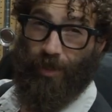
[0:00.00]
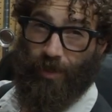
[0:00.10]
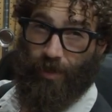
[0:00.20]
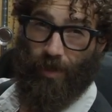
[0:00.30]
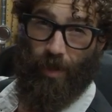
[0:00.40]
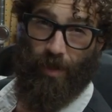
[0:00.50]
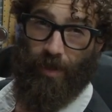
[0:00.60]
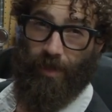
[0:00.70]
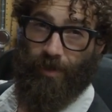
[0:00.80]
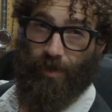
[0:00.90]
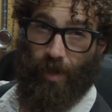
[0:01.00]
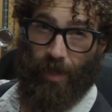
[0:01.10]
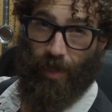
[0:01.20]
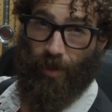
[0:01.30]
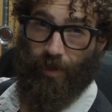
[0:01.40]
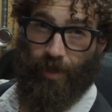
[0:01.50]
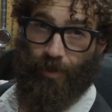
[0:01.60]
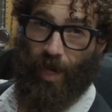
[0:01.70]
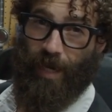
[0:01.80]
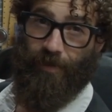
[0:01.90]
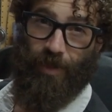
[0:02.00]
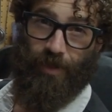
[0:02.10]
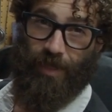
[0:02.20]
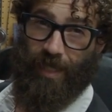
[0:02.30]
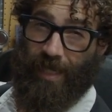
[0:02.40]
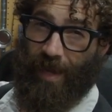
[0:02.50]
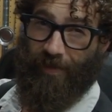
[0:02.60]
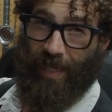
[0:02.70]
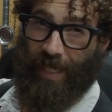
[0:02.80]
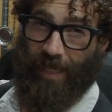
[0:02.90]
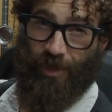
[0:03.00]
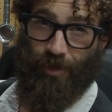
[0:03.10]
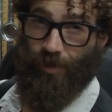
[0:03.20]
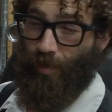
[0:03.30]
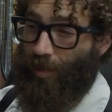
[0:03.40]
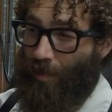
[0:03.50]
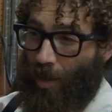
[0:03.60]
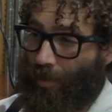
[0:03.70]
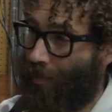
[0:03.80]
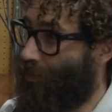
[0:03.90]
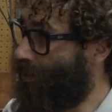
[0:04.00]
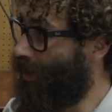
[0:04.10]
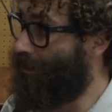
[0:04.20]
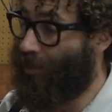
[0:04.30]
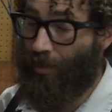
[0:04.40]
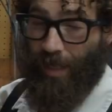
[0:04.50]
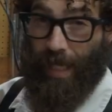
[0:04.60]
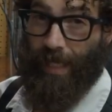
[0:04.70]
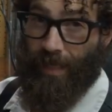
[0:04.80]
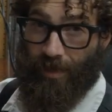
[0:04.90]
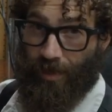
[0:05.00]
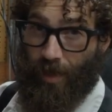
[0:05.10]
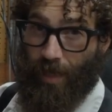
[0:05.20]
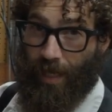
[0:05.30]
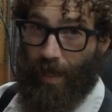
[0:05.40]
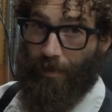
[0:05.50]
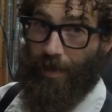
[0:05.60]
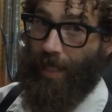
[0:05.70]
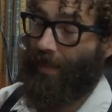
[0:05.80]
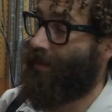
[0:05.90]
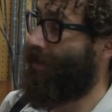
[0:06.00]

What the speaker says: install, installing all the drivers, didn't have any issues with multiple reboots and installing updates.